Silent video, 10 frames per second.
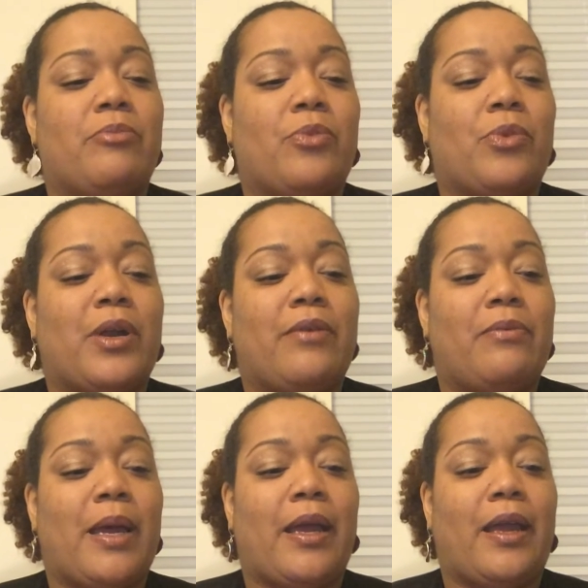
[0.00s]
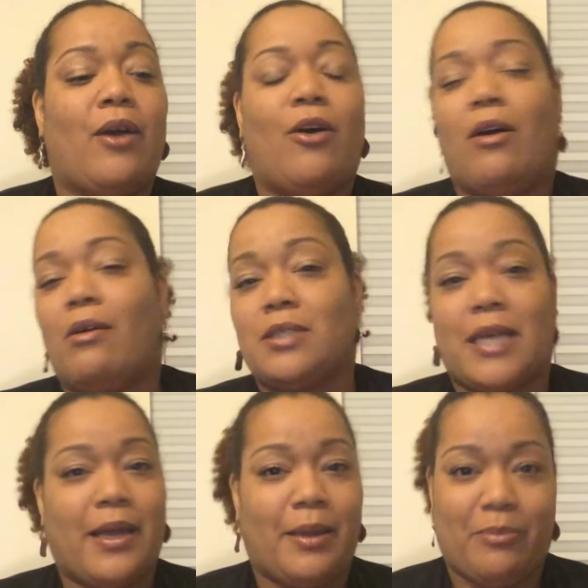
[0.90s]
one of my
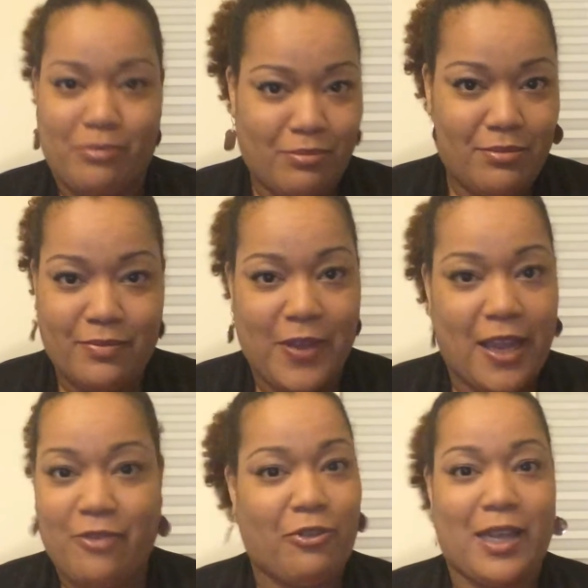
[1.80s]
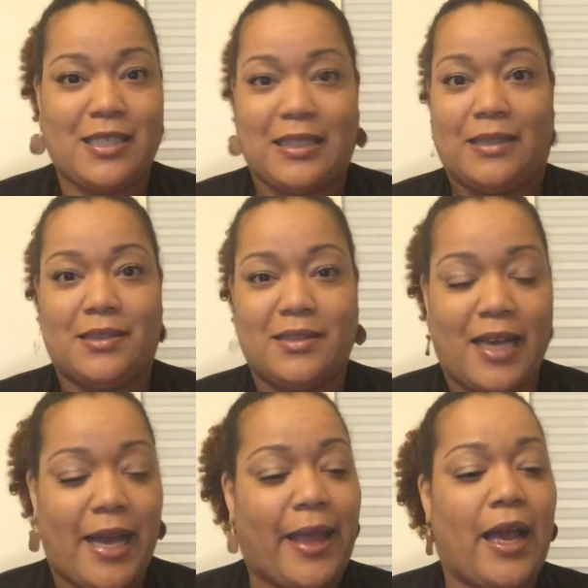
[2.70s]
all-time favorite
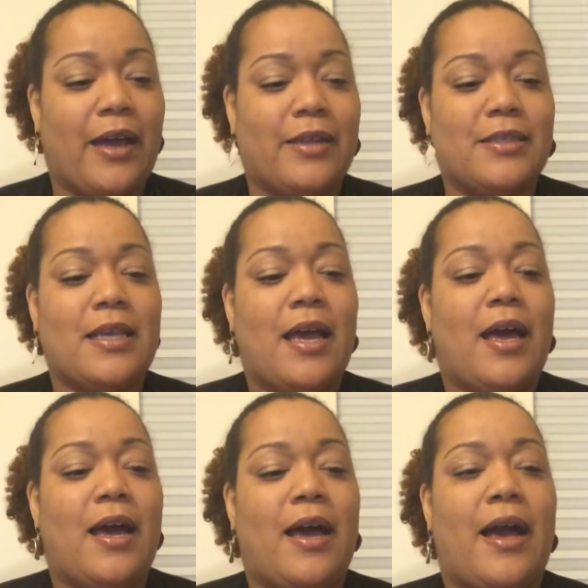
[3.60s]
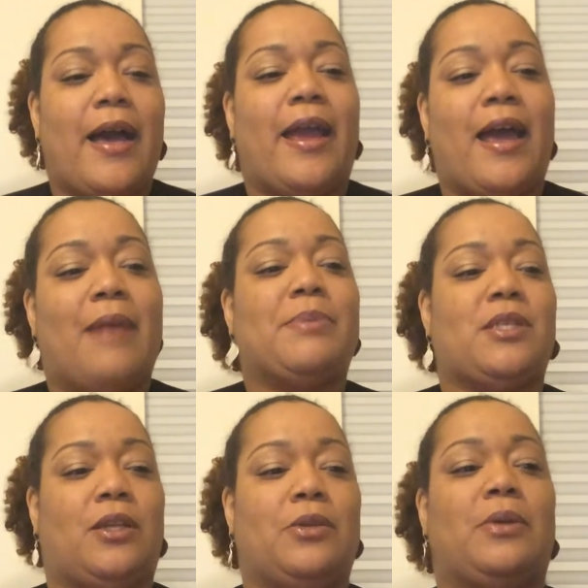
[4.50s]
icons. I
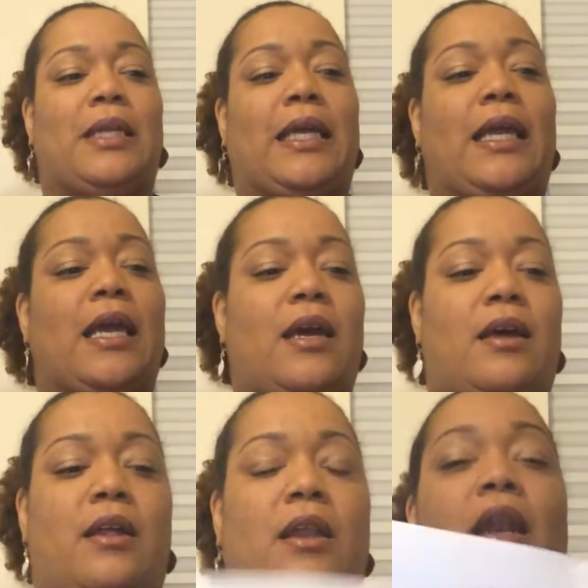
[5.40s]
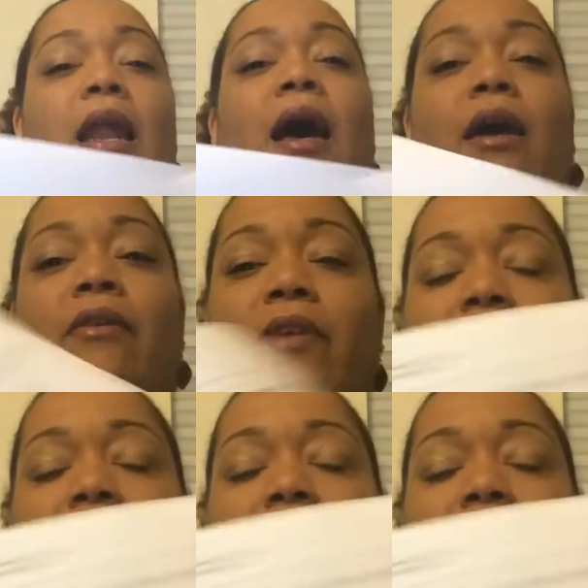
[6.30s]
absolutely love